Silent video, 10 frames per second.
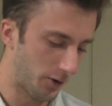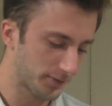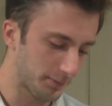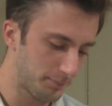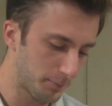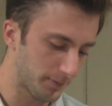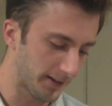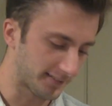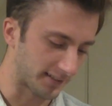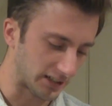Some people
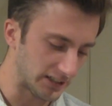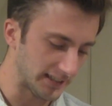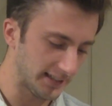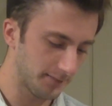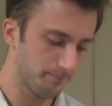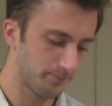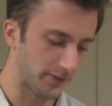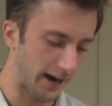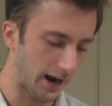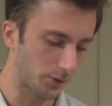like to clean
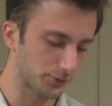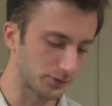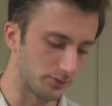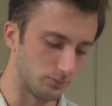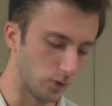their house or